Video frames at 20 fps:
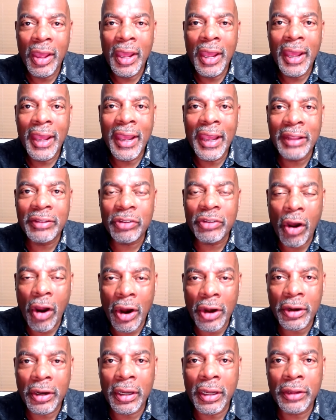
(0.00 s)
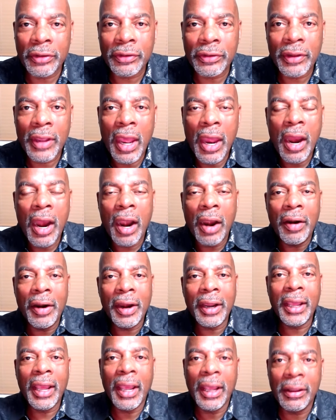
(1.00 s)
it's heartless.
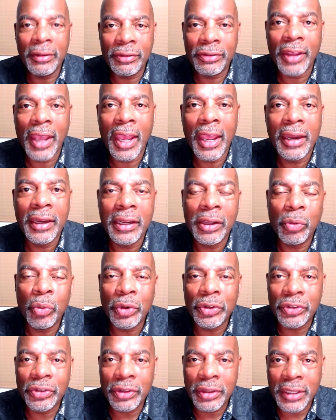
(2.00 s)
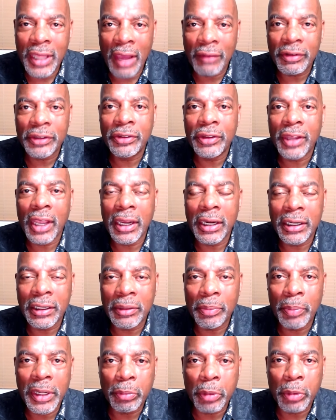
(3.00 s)
Hurricane Sandy was devastating to
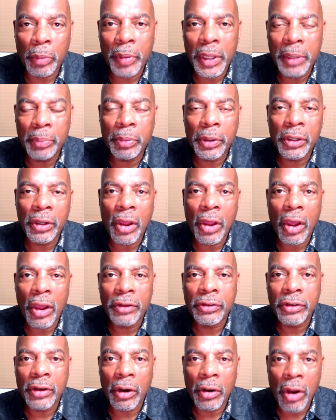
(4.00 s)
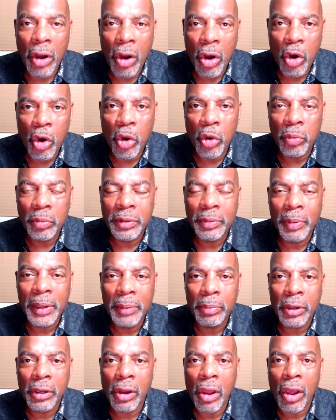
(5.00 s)
people. People lost their homes, people
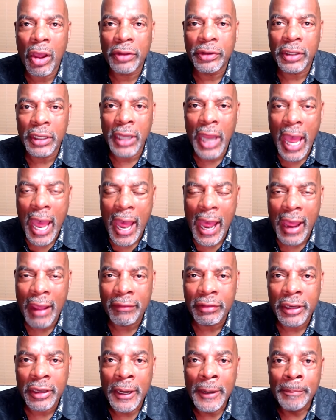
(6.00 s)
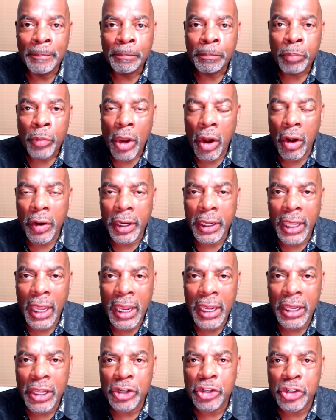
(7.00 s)
lost lives. Hurricane
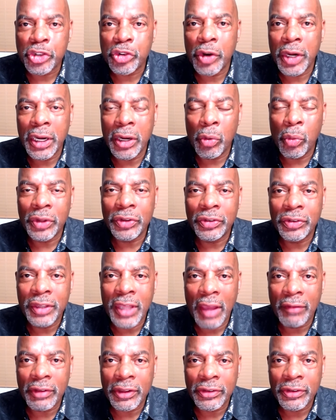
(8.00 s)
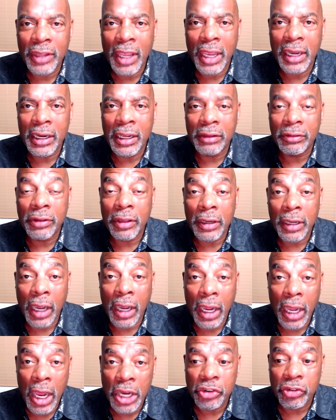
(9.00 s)
Katrina was devastating to the
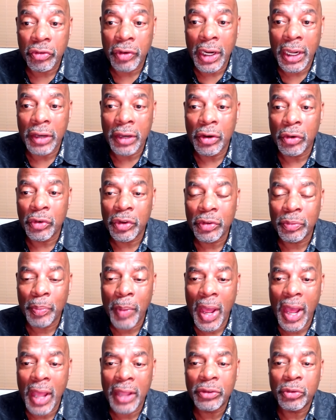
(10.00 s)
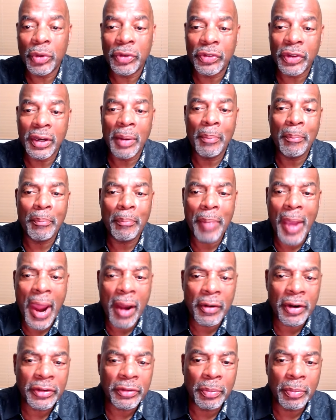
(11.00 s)
country, and the response was an
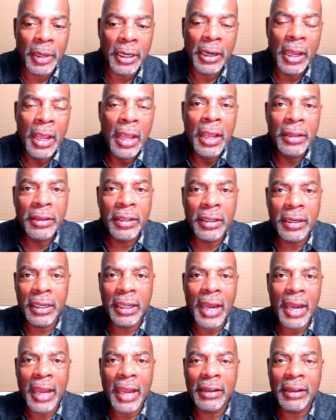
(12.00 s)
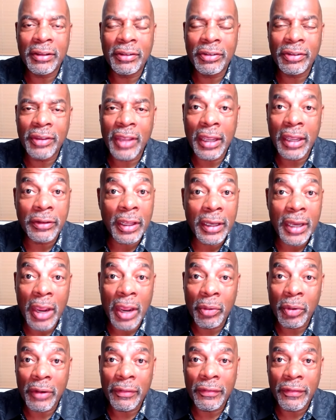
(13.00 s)
embarrassment to the United States, and they
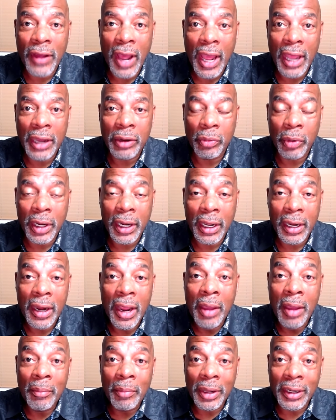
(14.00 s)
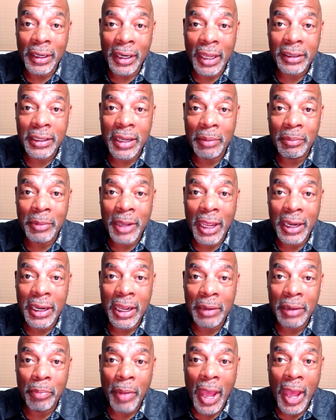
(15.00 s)
were fine with it. But let them get
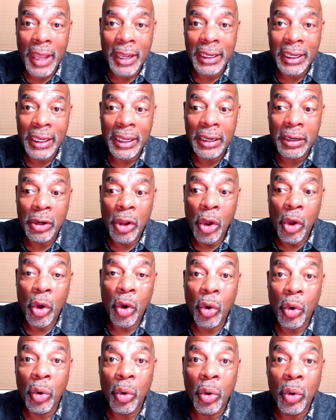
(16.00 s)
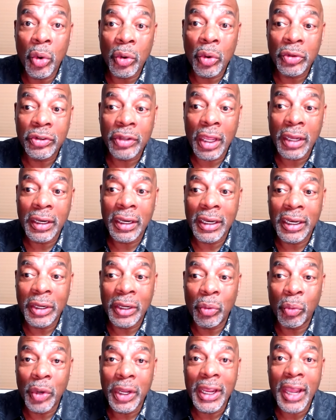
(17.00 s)
hit by Ian, ooh, suddenly
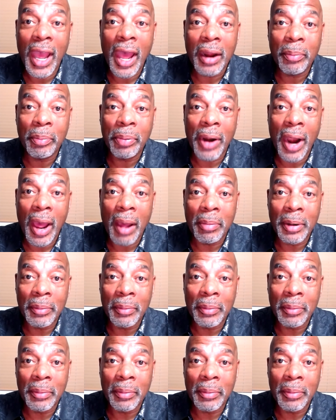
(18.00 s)
we got a problem.